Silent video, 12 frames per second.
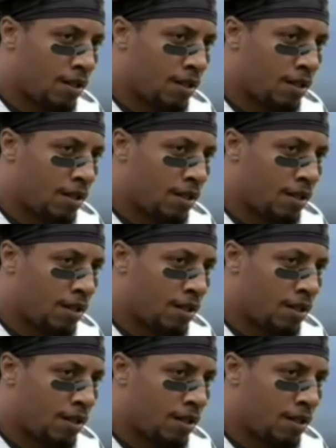
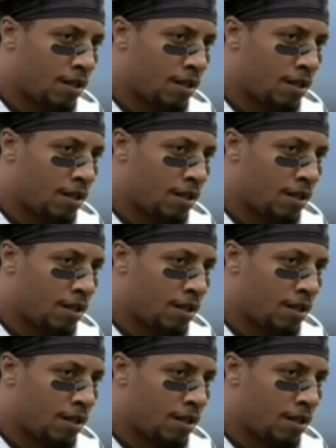
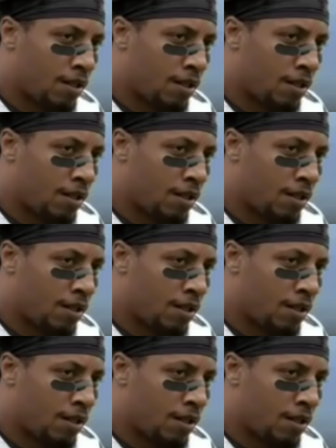
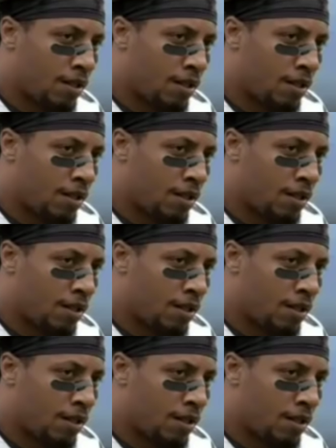
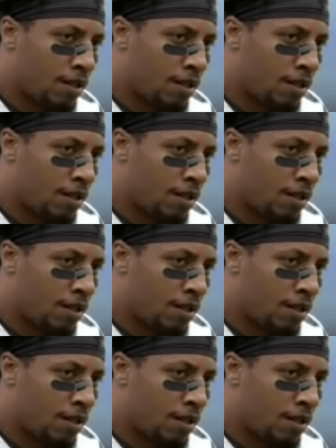
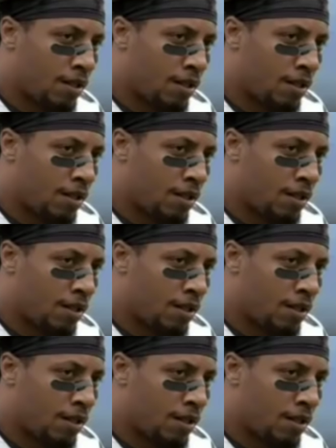
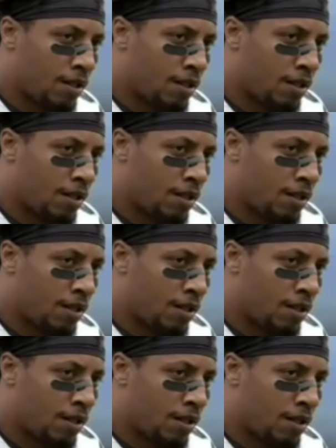
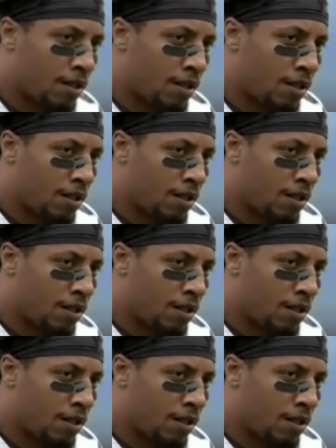This is a still picture; no speech is visible.